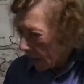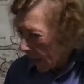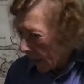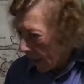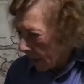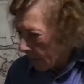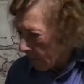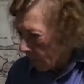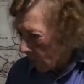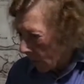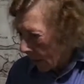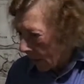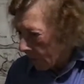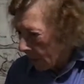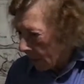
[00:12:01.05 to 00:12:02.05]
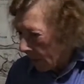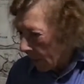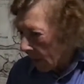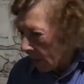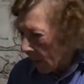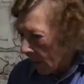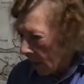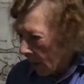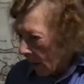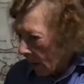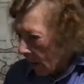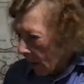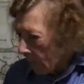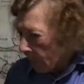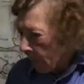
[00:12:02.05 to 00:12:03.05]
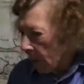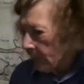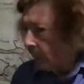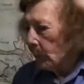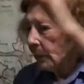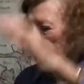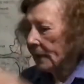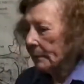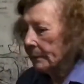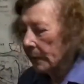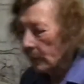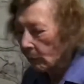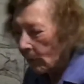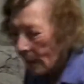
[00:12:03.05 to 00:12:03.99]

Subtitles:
coming in, and people were dumping